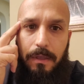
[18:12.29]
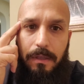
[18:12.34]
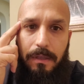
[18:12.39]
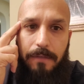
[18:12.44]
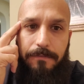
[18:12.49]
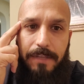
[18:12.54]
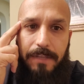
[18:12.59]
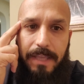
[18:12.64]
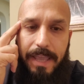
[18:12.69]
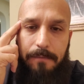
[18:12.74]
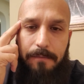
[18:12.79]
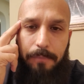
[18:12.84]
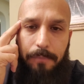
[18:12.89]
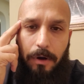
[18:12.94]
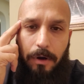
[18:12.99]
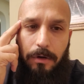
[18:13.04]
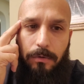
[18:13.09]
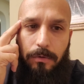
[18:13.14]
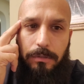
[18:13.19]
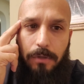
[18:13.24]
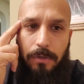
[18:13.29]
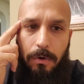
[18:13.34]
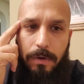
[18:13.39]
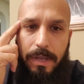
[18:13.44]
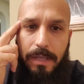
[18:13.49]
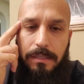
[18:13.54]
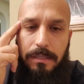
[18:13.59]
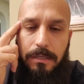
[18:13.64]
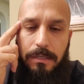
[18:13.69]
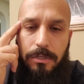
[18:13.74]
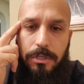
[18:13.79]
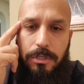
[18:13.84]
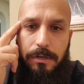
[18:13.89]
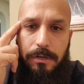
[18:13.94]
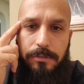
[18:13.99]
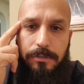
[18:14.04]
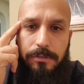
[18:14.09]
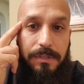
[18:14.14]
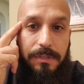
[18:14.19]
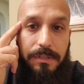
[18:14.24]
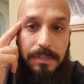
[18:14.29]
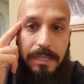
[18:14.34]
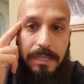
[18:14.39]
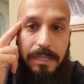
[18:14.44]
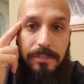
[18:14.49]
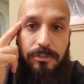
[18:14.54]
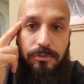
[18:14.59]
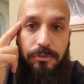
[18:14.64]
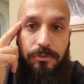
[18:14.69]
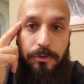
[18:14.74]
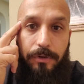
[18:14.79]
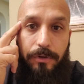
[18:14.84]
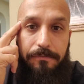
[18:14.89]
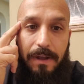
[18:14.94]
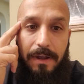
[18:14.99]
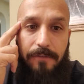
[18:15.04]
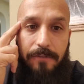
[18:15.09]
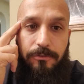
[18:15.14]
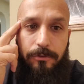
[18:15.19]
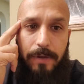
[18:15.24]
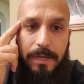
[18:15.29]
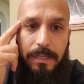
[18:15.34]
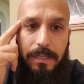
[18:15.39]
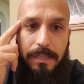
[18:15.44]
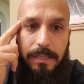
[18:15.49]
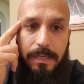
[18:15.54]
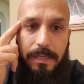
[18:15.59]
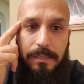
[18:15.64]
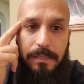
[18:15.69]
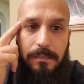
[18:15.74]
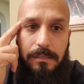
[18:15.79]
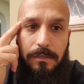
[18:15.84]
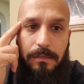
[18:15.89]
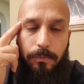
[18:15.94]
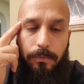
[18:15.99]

If they can't borrow or locate these shares within the next 35 trading days,